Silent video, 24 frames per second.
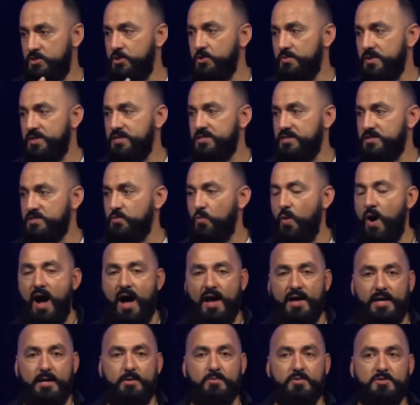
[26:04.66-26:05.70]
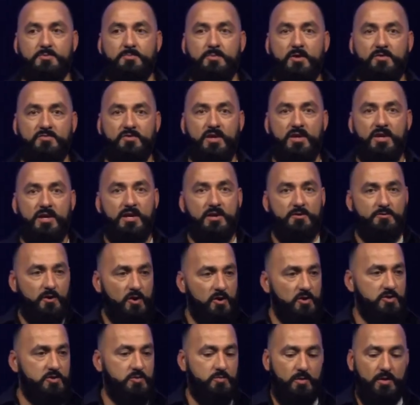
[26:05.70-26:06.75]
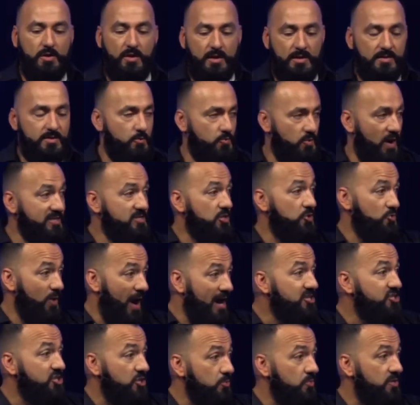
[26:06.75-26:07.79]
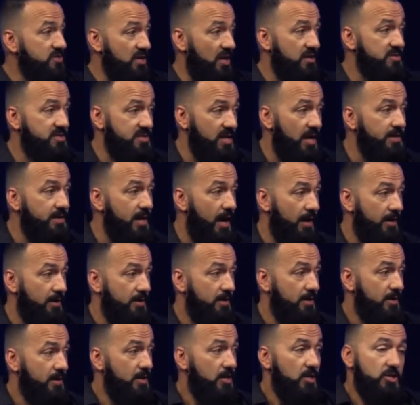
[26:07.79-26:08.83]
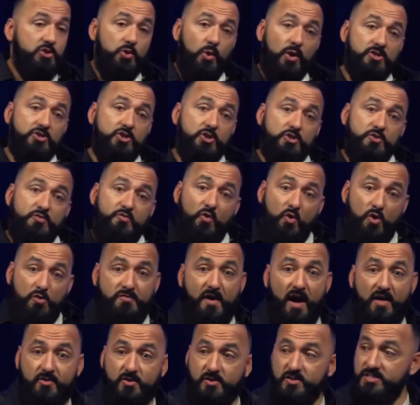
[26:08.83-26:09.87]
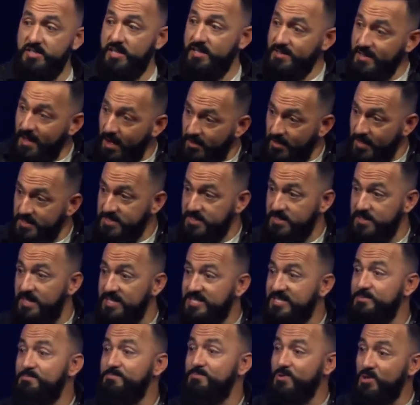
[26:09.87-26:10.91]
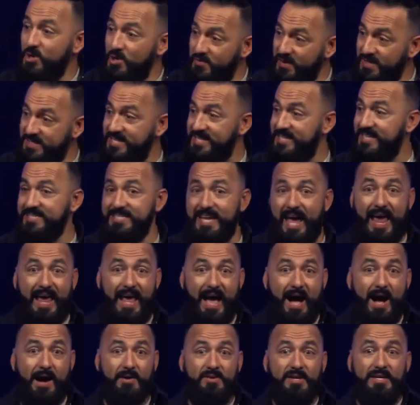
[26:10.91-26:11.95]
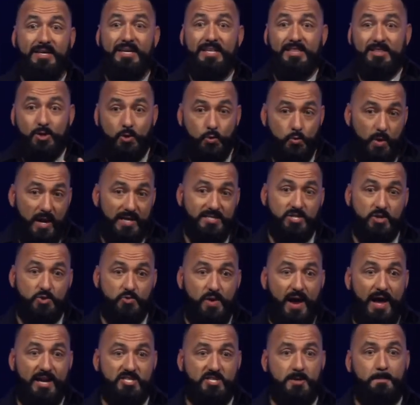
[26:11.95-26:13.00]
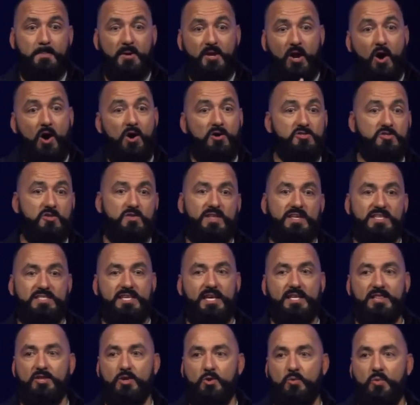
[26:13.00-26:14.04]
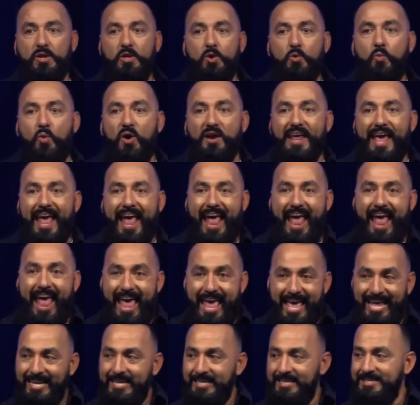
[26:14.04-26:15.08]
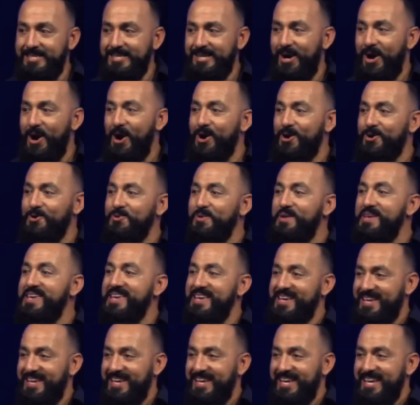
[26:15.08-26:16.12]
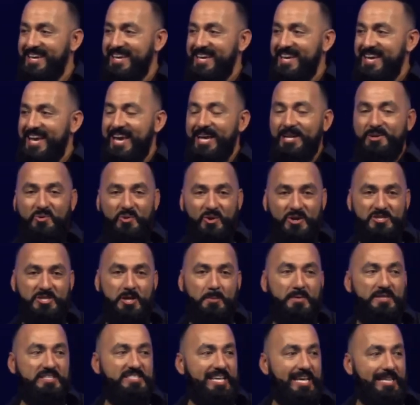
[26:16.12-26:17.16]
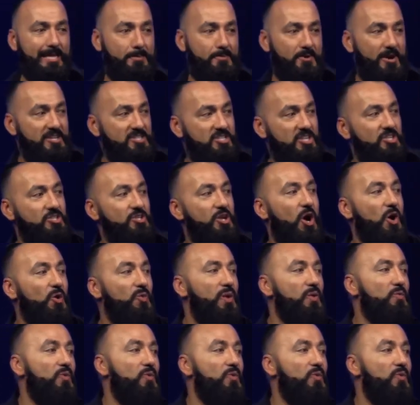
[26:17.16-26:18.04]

two reasons why it was moved. First, the resurrection was on Sunday. So our church forefathers said, no, let's let's move it to the day of the resurrection. But also they said, look, we don't want to end our week in worship and celebration. No, we